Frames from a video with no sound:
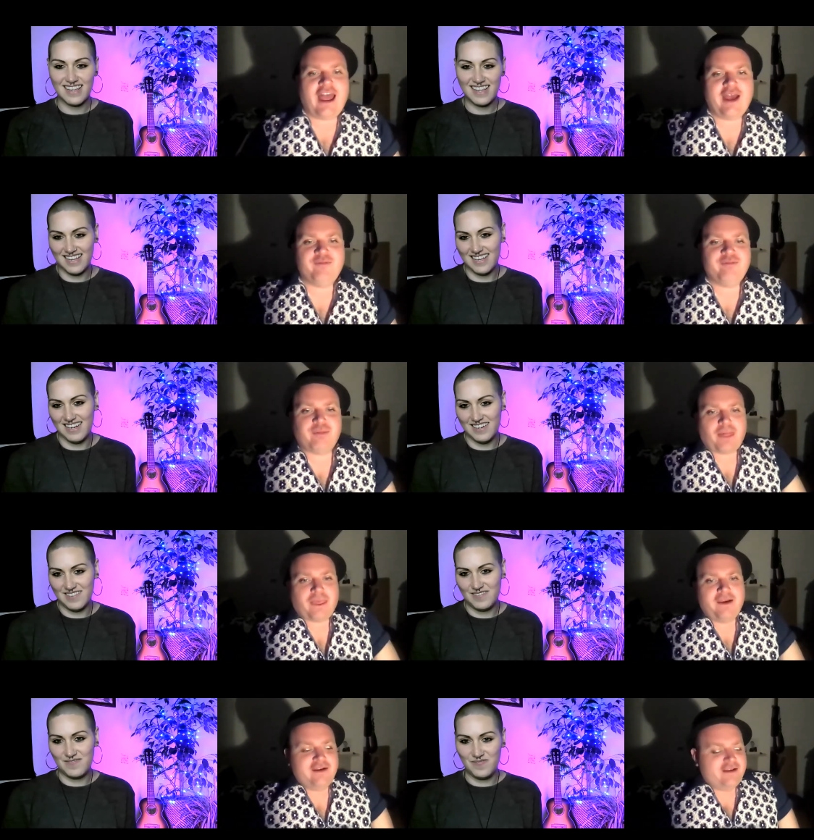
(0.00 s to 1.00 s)
Speaker 1: Um,
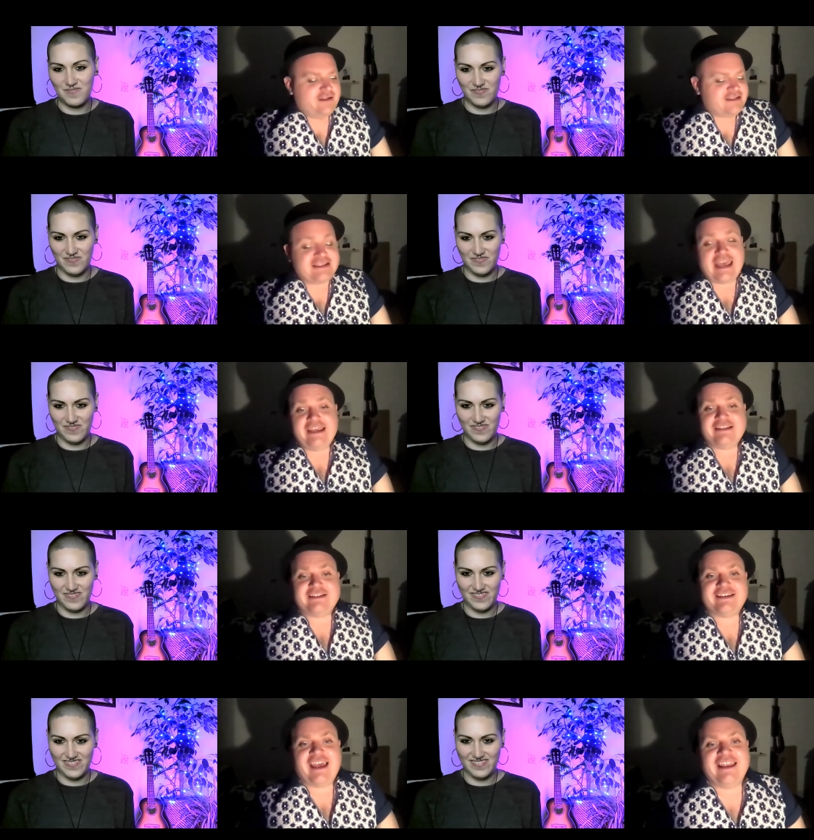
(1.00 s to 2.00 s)
state
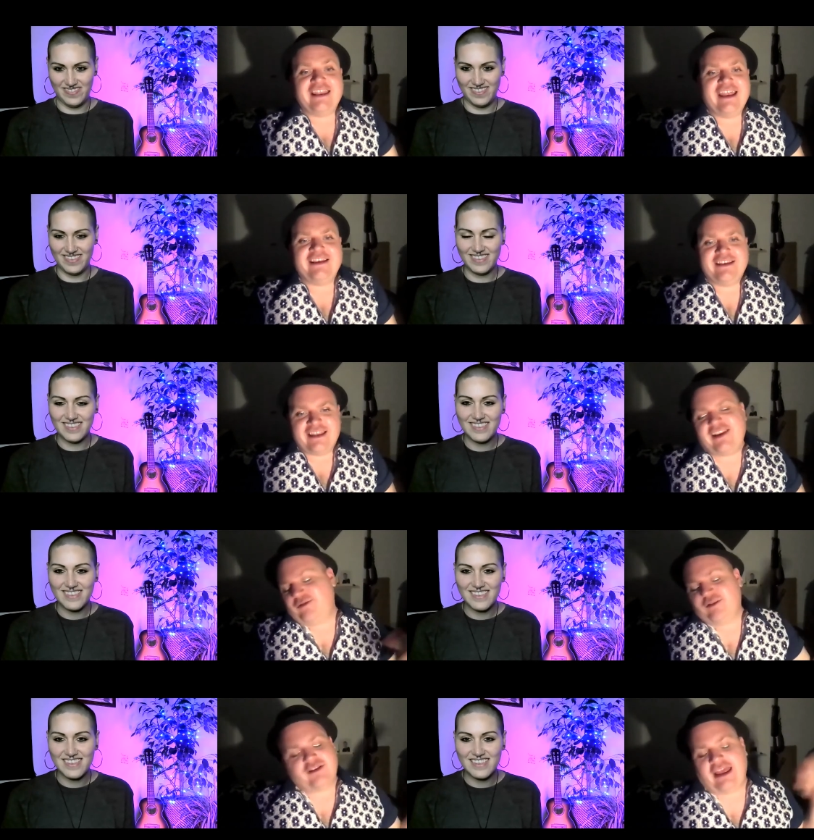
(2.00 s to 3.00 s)
and then then it
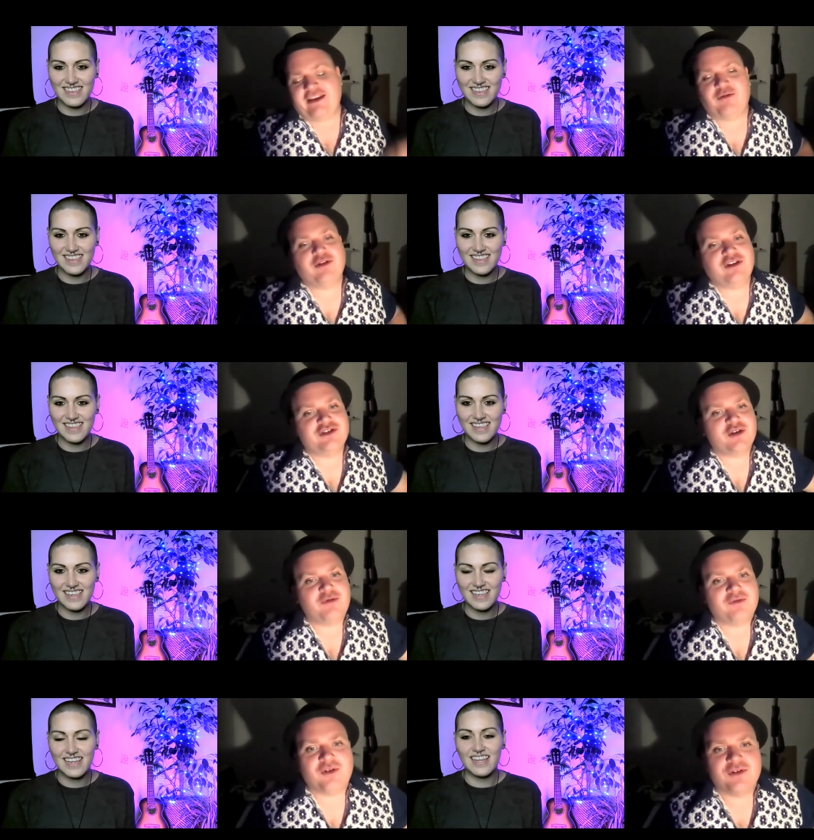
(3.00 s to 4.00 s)
will end up on youtube
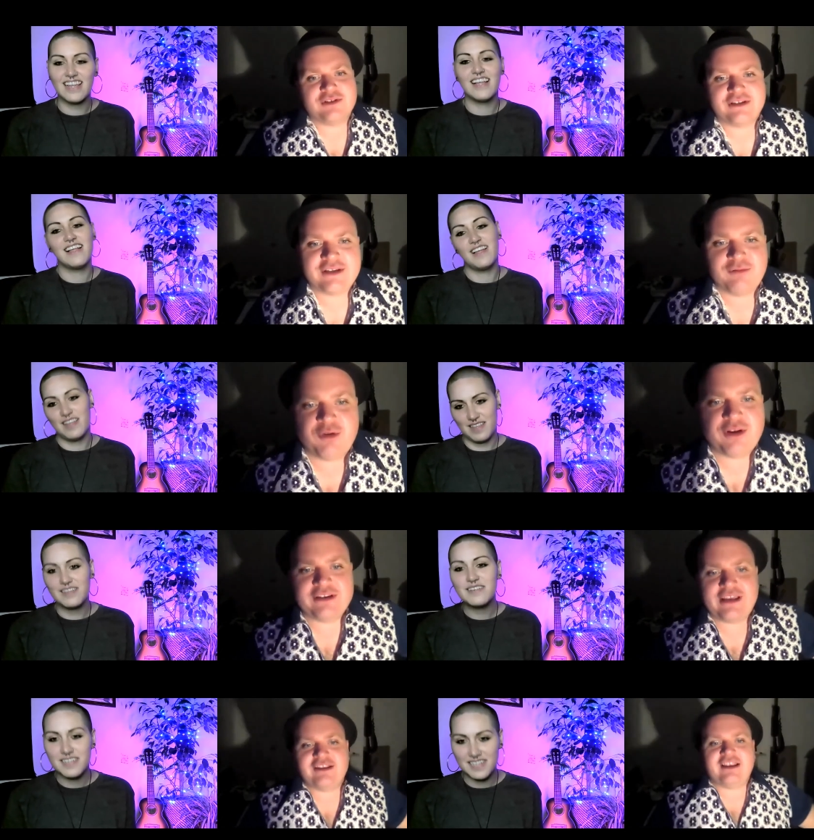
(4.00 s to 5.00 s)
of course at some point
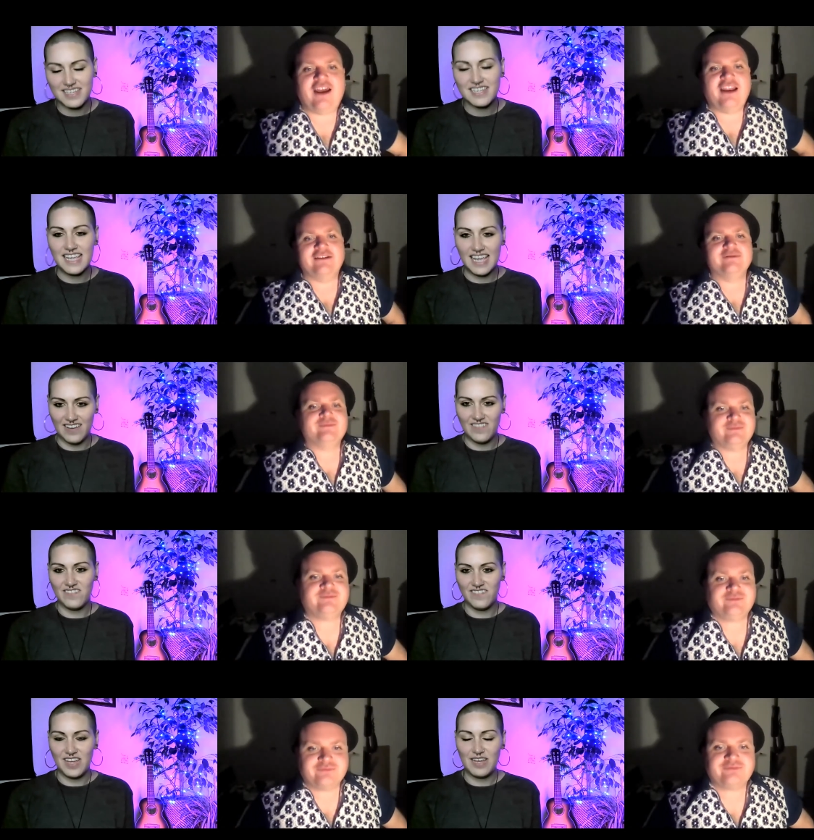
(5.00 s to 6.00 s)
down the line yeah
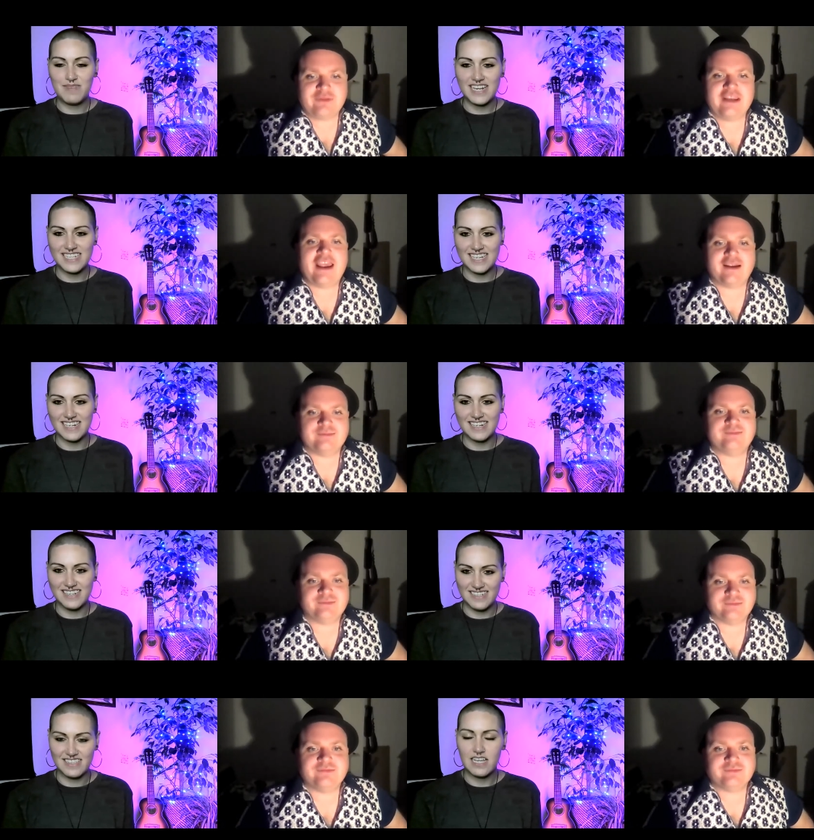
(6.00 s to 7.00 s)
Speaker 2: amazing yeah.
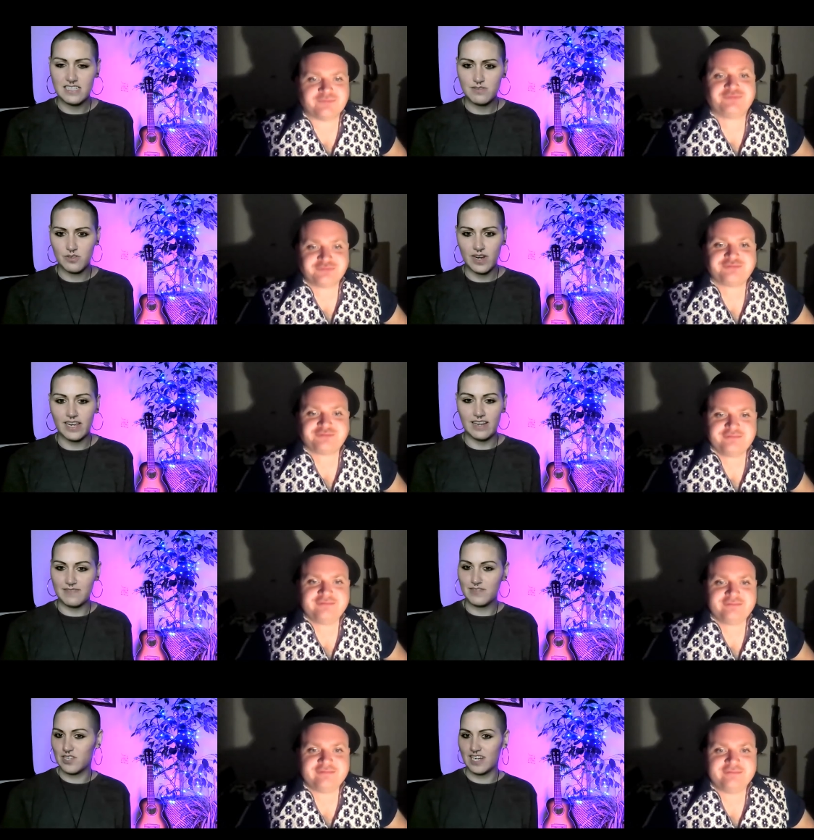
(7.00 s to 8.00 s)
That sounds great. I'll
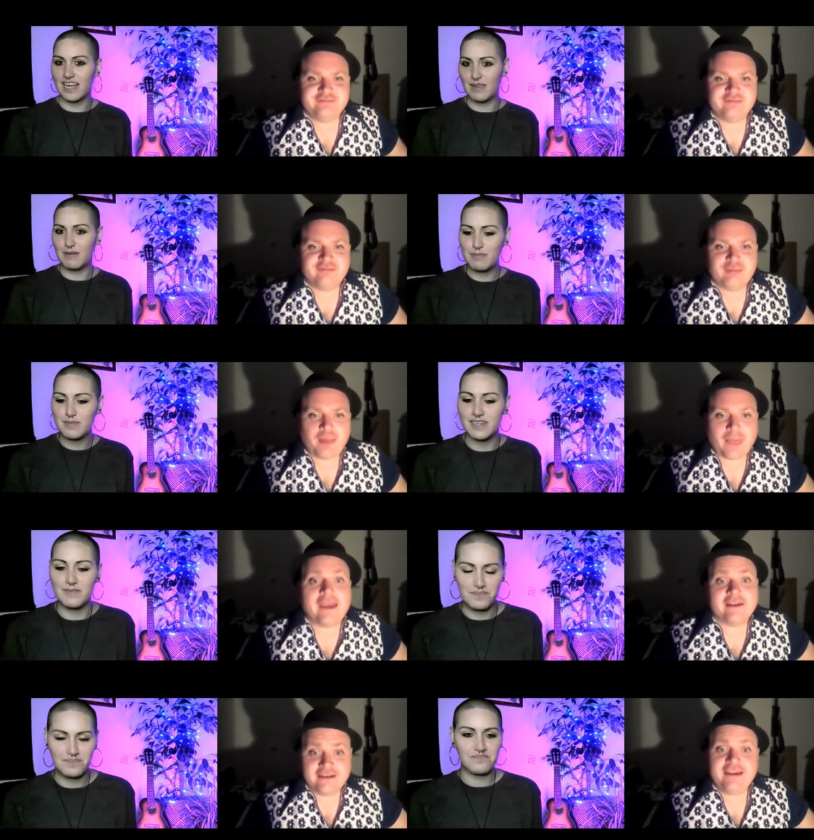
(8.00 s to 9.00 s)
have to check out their website.
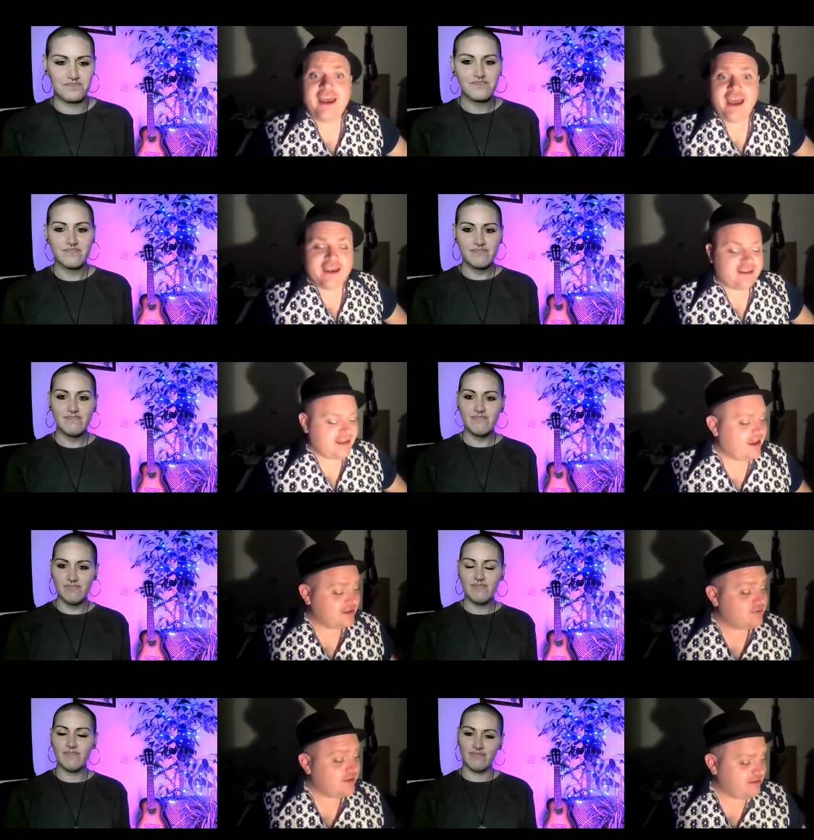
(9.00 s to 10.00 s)
Speaker 1: Yeah, yeah,
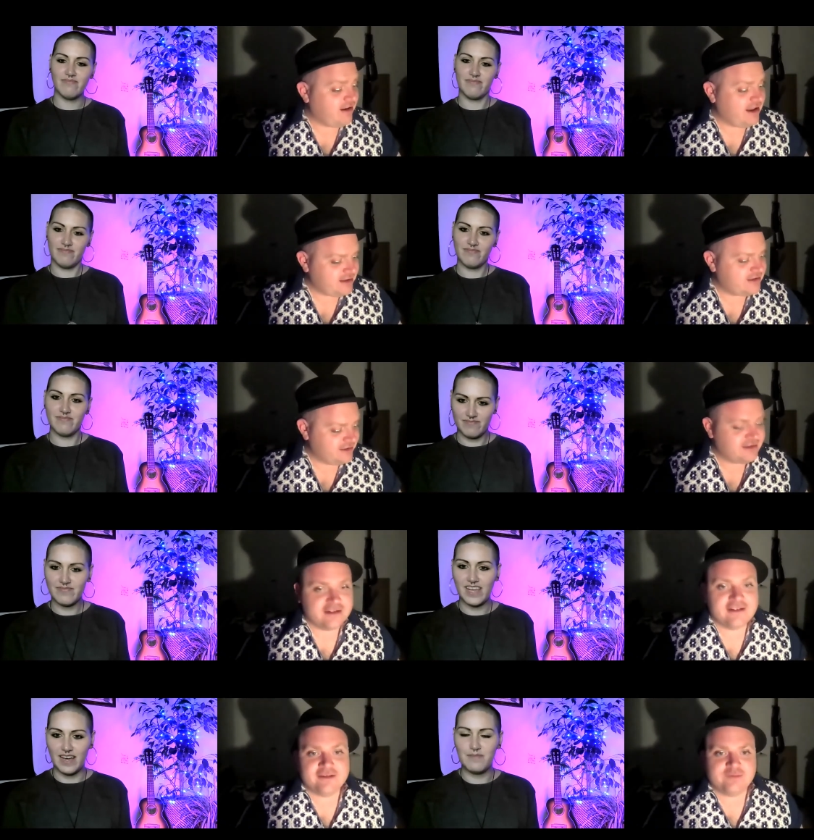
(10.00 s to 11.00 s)
it's really great.
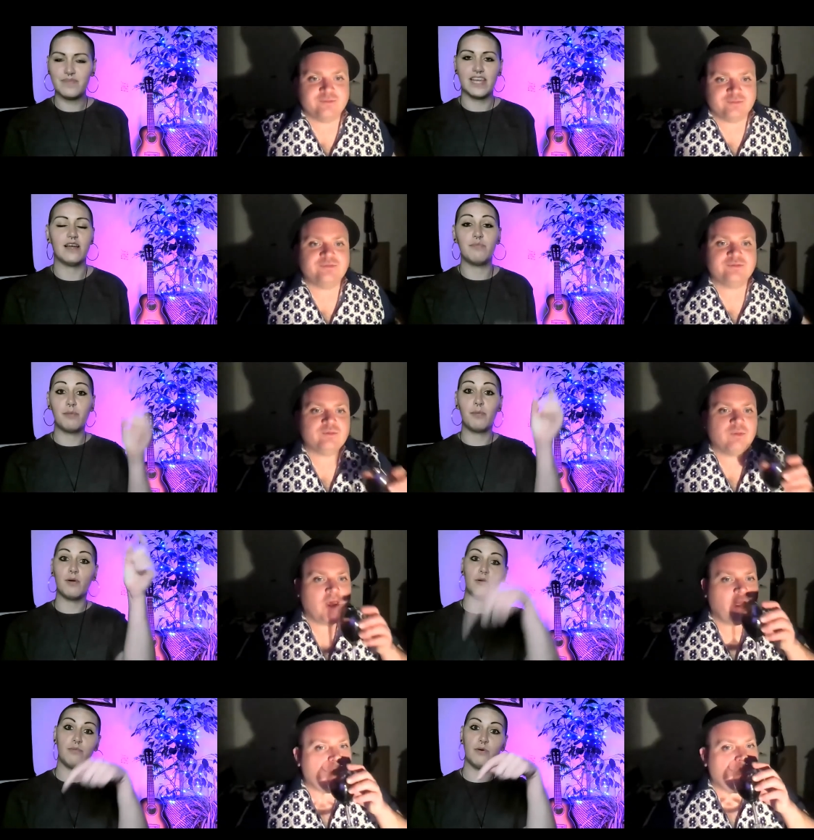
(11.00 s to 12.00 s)
Speaker 2: Yeah, and I'll pop all